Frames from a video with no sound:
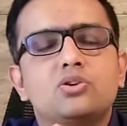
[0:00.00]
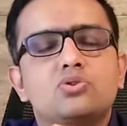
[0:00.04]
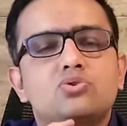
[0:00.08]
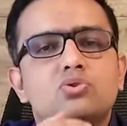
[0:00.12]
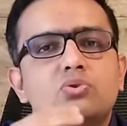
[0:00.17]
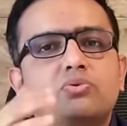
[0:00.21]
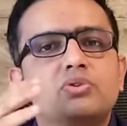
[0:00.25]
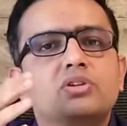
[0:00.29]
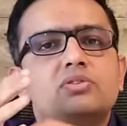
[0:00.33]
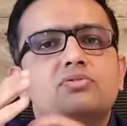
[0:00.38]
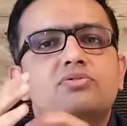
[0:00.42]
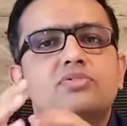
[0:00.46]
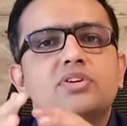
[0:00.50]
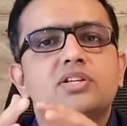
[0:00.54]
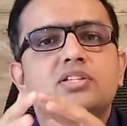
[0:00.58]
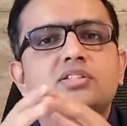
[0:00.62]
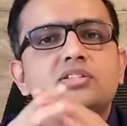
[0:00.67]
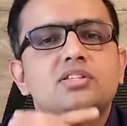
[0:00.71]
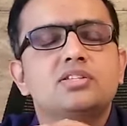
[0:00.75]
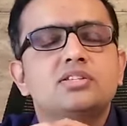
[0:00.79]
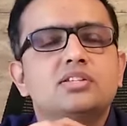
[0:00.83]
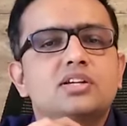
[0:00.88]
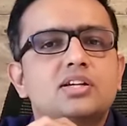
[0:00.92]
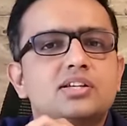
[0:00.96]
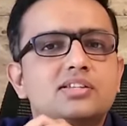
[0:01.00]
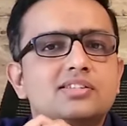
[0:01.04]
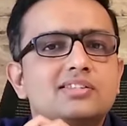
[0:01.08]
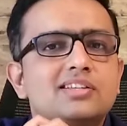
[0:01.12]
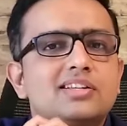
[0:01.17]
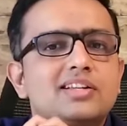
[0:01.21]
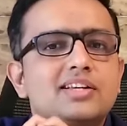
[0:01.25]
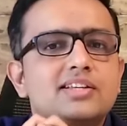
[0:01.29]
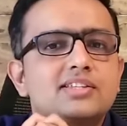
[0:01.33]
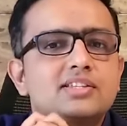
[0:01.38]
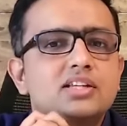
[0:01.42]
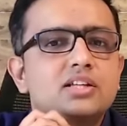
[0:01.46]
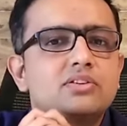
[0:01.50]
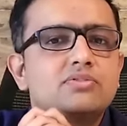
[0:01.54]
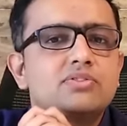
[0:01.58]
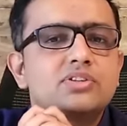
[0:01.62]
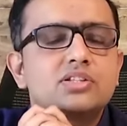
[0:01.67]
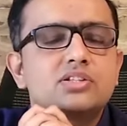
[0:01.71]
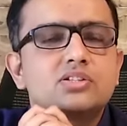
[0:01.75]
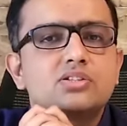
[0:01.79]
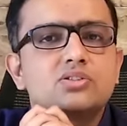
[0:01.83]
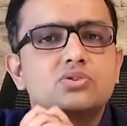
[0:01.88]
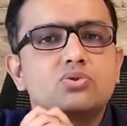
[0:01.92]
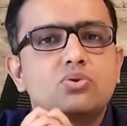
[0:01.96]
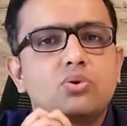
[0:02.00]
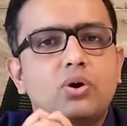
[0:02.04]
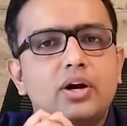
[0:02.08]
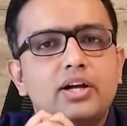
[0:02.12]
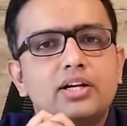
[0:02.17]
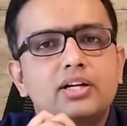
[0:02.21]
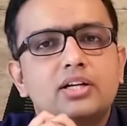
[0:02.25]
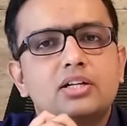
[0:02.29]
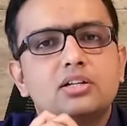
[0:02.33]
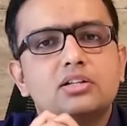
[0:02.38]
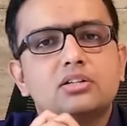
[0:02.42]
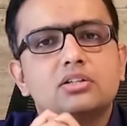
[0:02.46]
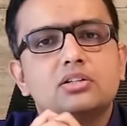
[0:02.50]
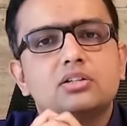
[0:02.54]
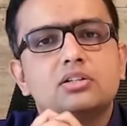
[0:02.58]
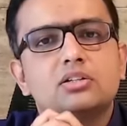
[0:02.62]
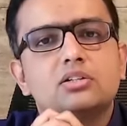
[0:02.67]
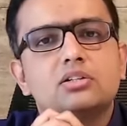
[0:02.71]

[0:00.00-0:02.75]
So we will first discuss the laser, which is quite